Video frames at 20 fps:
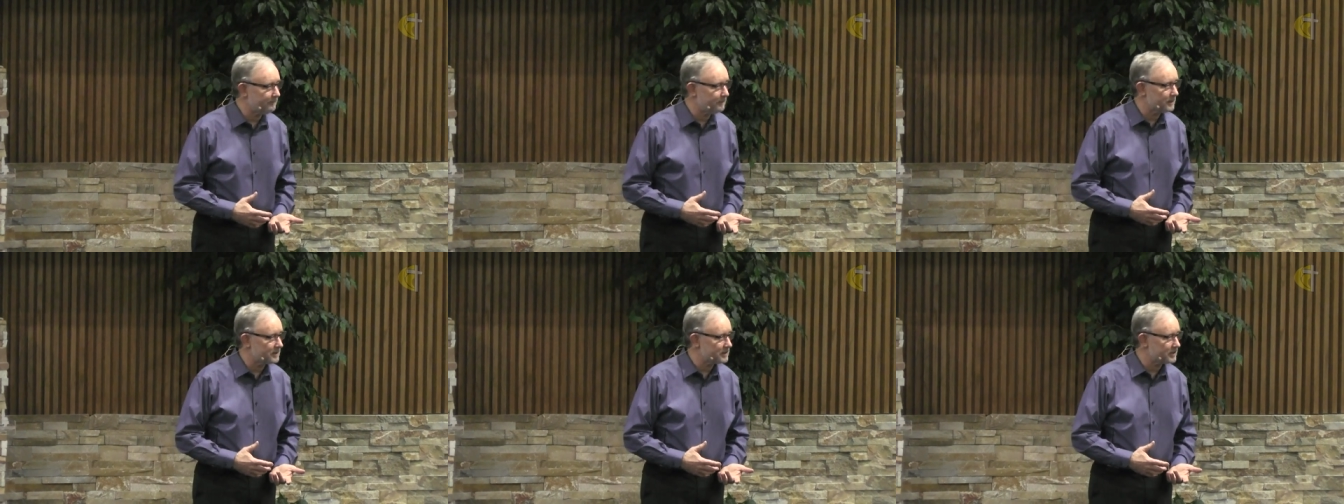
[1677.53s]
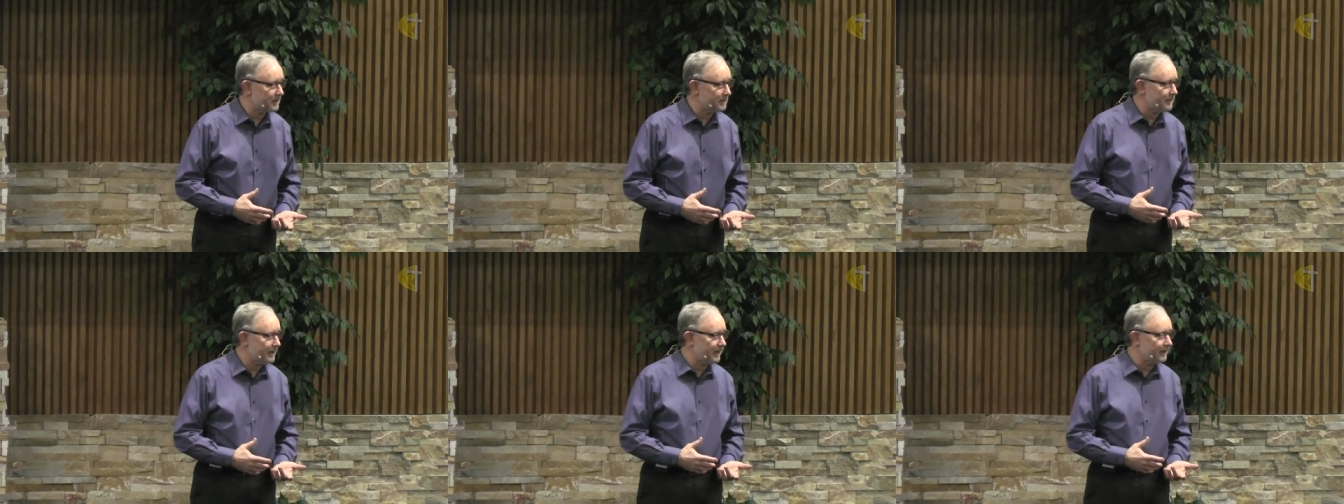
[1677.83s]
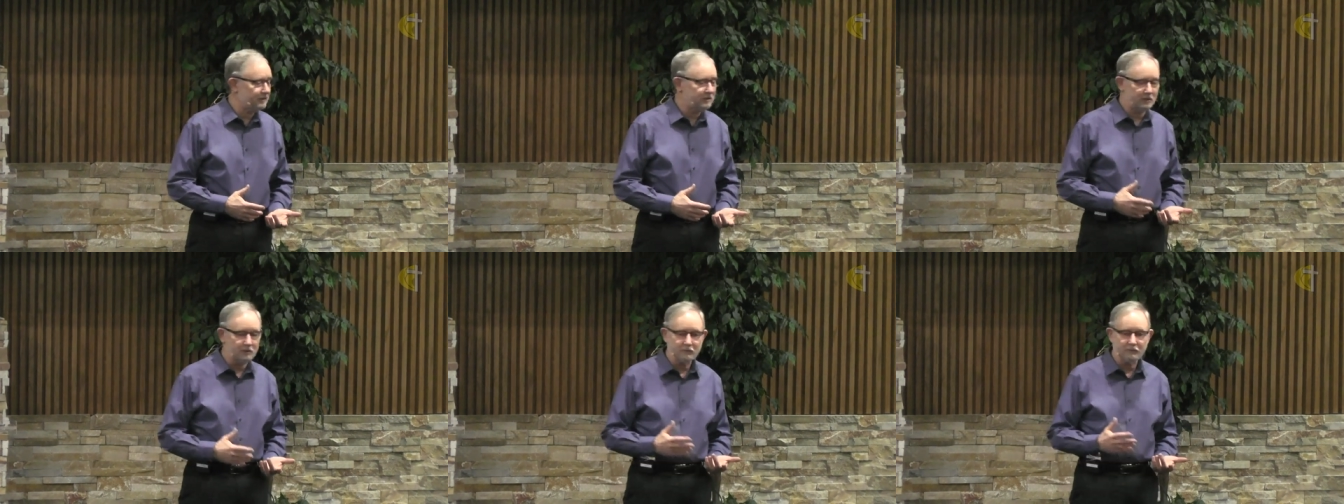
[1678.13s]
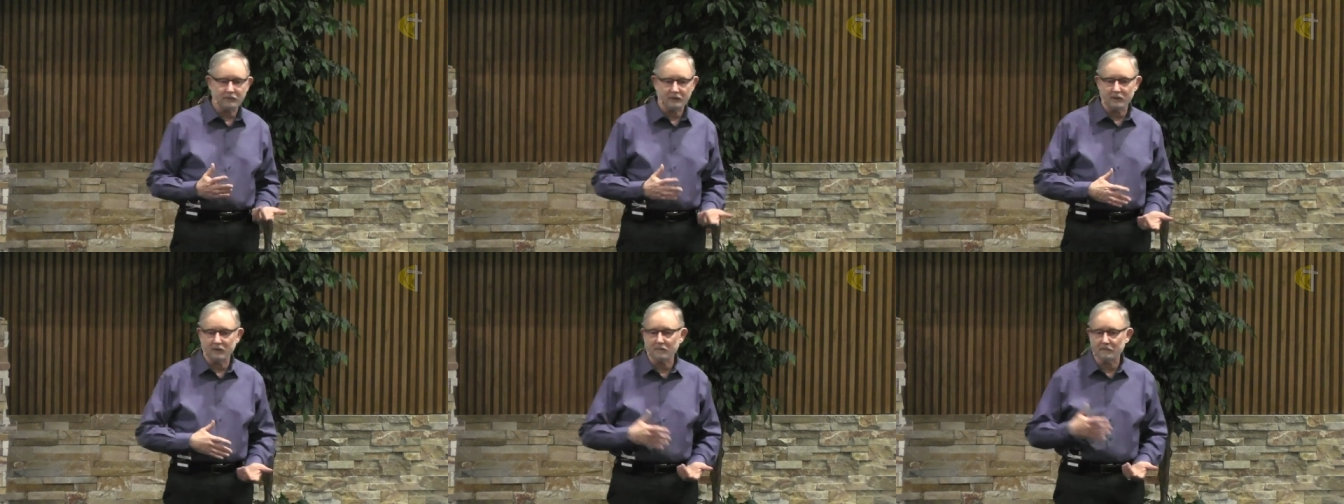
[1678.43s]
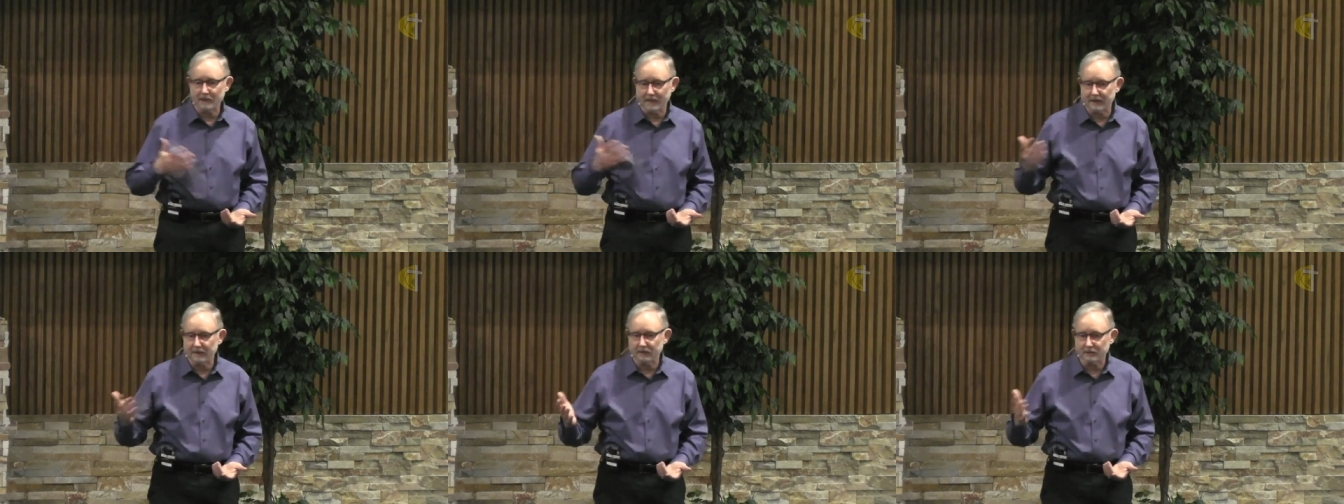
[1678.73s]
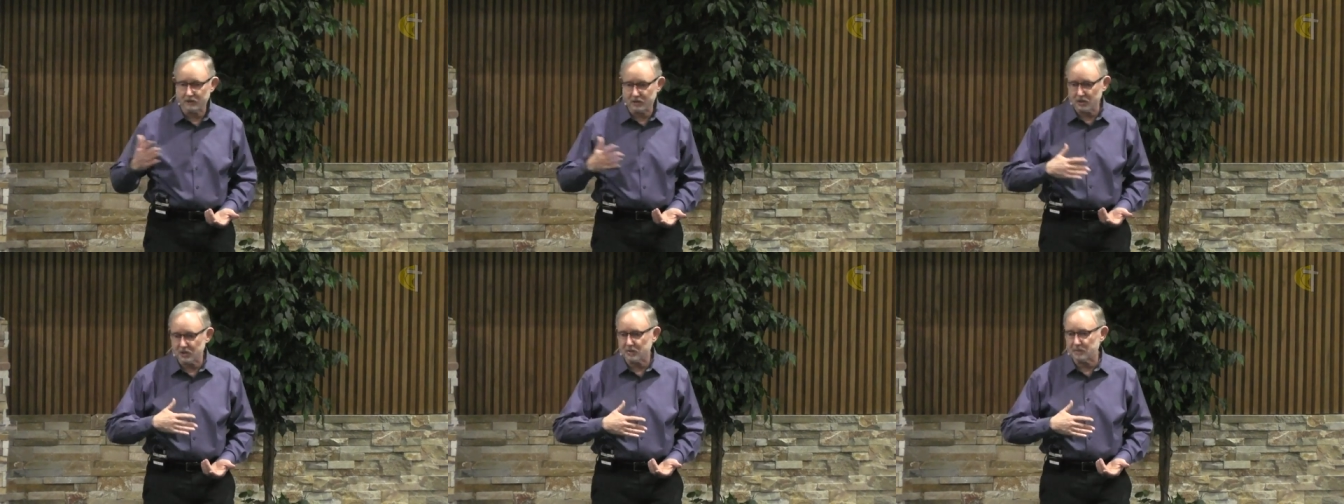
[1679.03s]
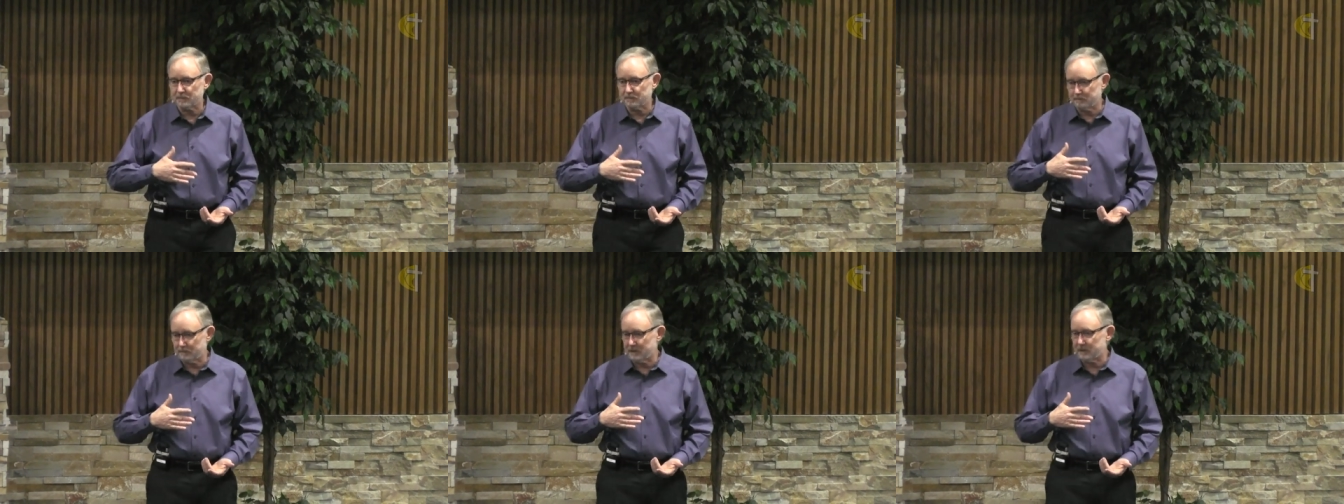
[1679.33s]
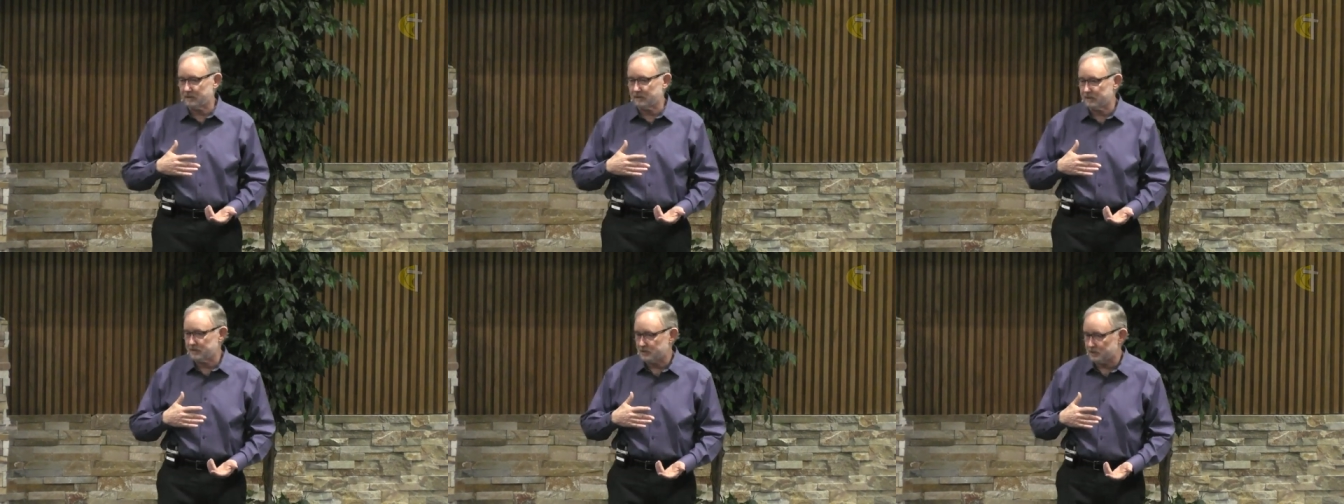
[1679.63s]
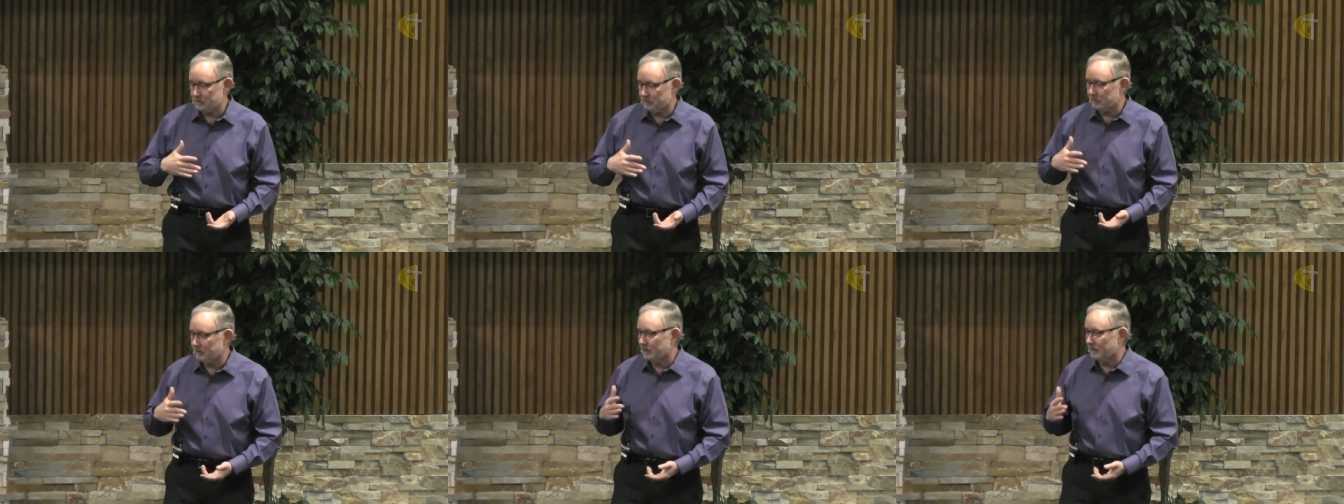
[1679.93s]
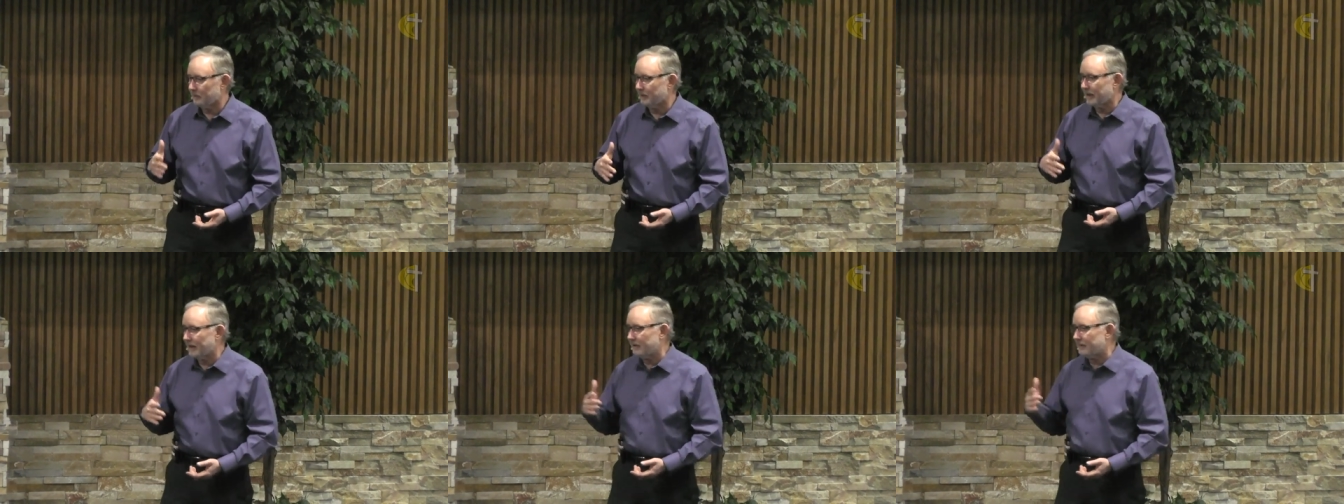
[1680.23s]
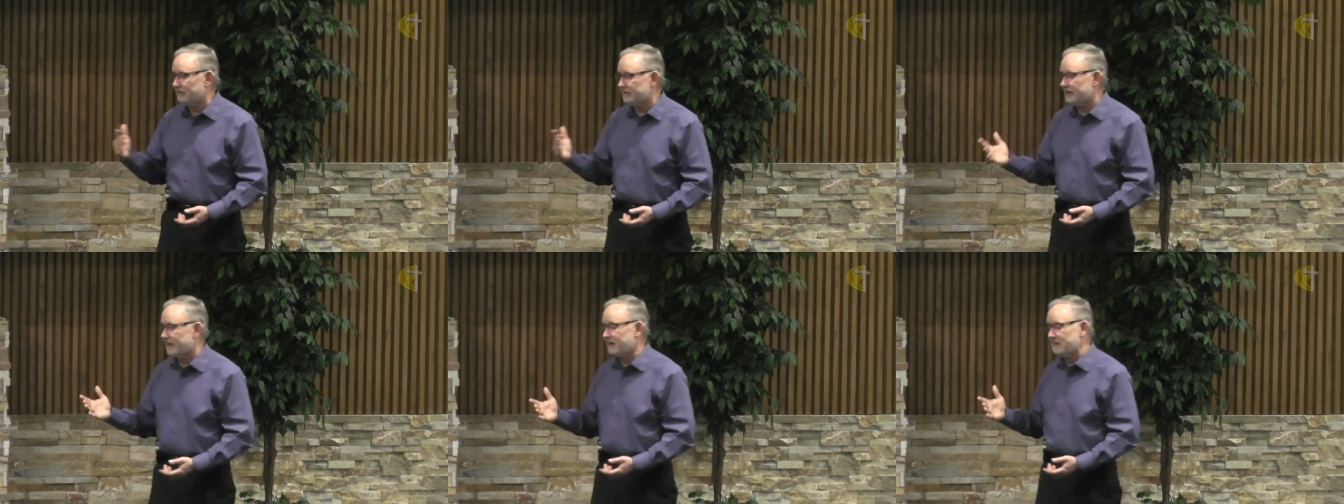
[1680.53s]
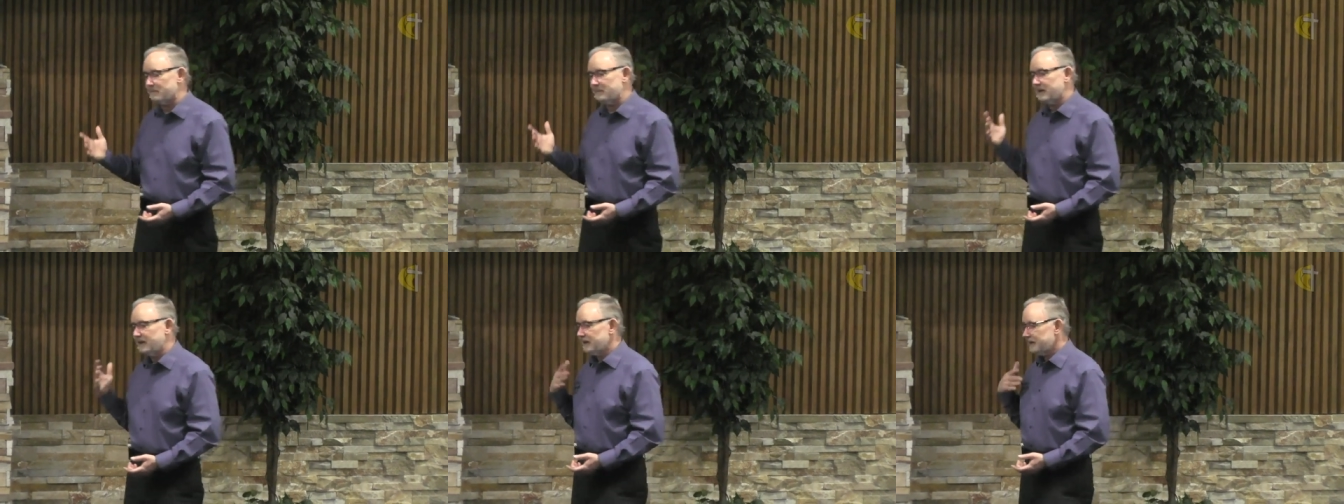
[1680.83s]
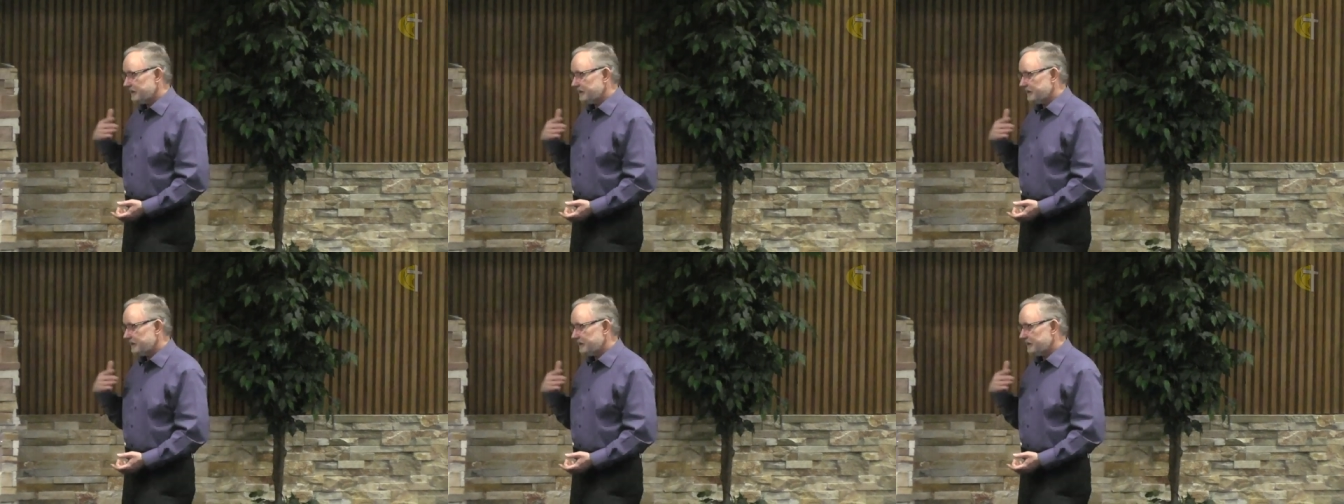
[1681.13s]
but somehow you feel better just because you're around them.